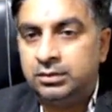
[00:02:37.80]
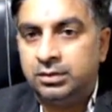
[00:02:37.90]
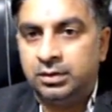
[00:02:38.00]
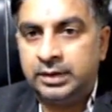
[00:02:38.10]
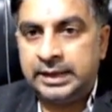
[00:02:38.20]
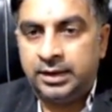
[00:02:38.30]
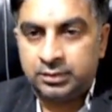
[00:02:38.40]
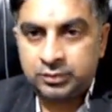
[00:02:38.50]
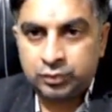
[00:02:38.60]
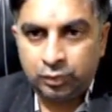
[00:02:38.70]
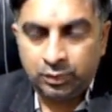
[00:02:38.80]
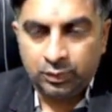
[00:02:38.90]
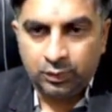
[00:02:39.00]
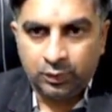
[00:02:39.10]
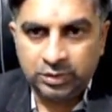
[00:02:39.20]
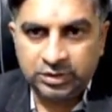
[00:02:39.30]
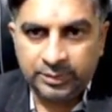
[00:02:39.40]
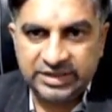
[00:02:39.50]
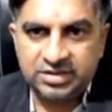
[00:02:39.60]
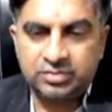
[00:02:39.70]
Okay, so on the
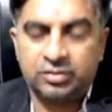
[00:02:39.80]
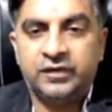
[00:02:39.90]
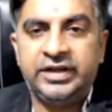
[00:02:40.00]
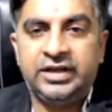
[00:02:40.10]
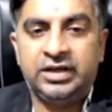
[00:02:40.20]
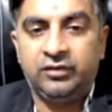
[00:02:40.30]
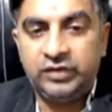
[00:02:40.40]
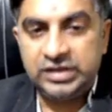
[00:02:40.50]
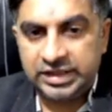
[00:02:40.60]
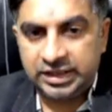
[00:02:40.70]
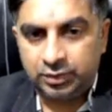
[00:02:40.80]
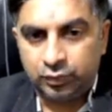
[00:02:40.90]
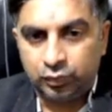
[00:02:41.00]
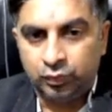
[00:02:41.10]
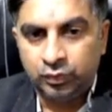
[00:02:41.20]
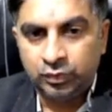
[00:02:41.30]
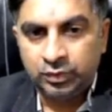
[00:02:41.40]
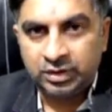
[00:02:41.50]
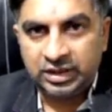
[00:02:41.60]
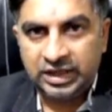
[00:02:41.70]
basis of degree we can do
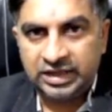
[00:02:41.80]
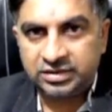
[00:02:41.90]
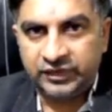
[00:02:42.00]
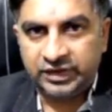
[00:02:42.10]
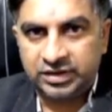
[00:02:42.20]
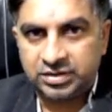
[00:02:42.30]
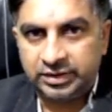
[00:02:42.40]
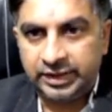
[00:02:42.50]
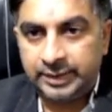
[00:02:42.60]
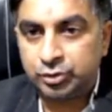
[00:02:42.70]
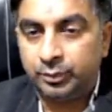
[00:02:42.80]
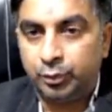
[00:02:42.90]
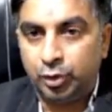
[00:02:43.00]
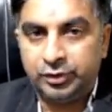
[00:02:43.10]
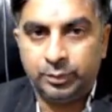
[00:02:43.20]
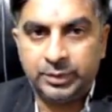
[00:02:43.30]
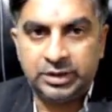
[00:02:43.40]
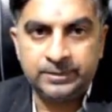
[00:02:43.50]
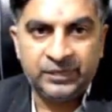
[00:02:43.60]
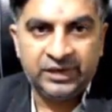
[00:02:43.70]
classification types of
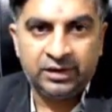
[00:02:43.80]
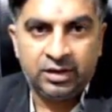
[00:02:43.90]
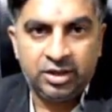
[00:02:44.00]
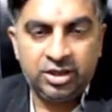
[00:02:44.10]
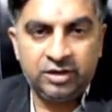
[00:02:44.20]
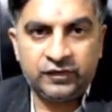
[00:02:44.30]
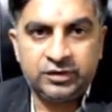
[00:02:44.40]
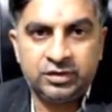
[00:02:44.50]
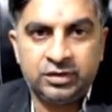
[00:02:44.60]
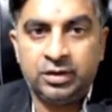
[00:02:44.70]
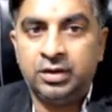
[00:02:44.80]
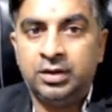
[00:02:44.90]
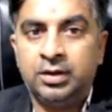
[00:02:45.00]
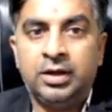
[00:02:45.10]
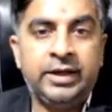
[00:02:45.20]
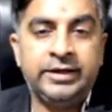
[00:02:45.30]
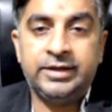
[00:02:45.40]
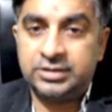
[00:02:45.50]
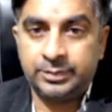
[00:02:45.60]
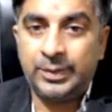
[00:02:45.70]
polynomial. If the
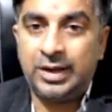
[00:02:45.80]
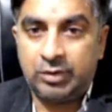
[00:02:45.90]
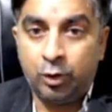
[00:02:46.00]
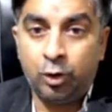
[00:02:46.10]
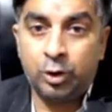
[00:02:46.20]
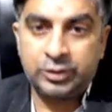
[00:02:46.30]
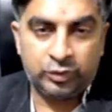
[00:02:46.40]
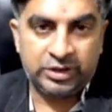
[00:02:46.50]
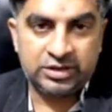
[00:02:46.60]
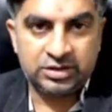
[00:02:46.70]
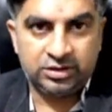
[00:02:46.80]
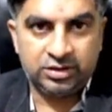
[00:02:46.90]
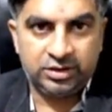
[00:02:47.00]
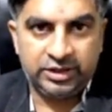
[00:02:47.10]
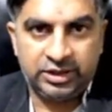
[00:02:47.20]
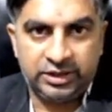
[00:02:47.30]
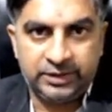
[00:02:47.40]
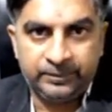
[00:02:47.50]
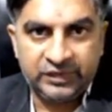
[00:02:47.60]
highest power, or you can say the degree,